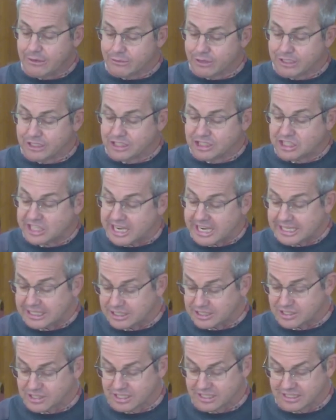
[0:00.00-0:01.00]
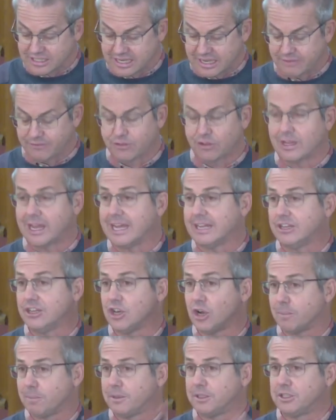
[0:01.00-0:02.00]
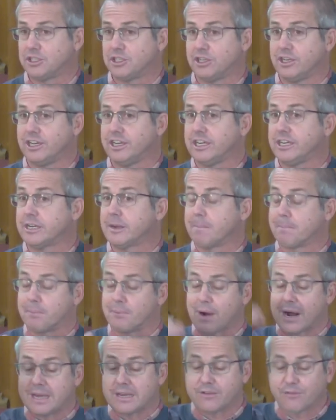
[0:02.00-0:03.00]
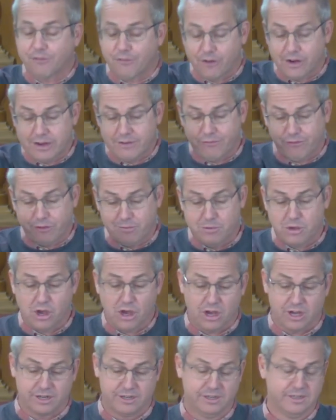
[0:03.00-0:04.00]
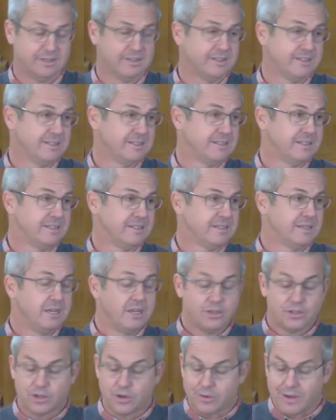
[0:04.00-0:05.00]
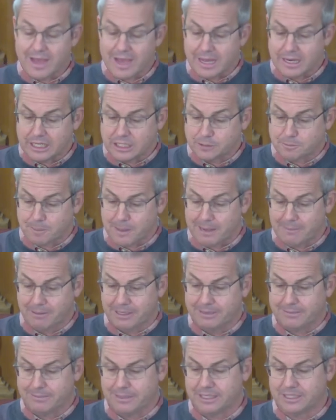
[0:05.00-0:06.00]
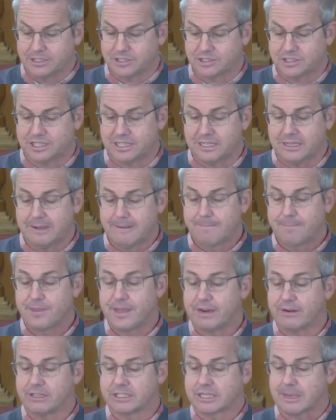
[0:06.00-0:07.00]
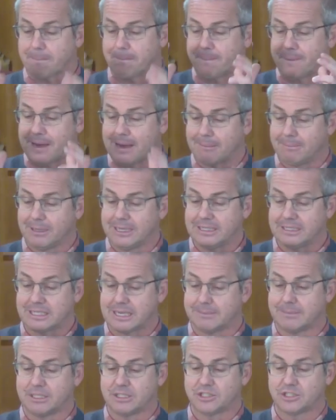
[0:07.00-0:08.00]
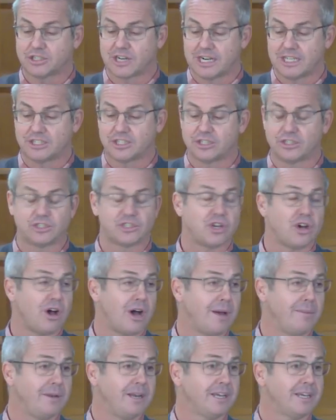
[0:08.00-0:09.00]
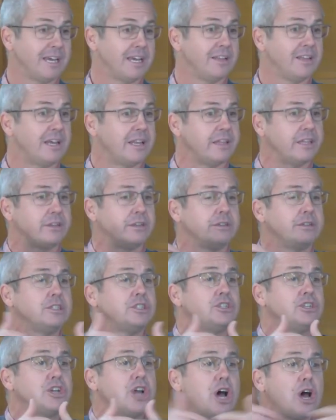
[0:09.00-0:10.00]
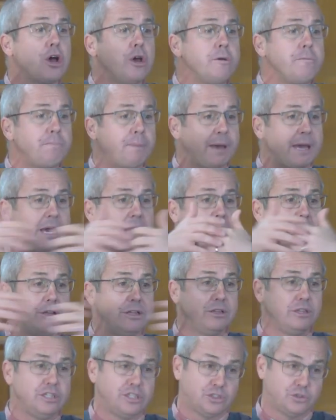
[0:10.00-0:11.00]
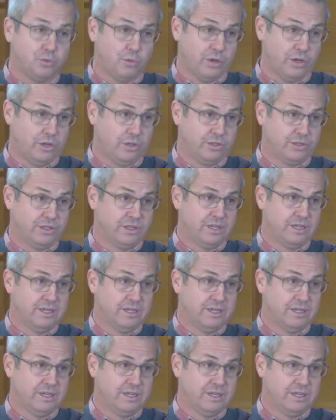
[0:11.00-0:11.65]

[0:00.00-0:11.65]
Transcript: rejects the devil and the opportunity to break free from God. Throughout his public ministry, there is a public demonstration time and again that there is no power in this world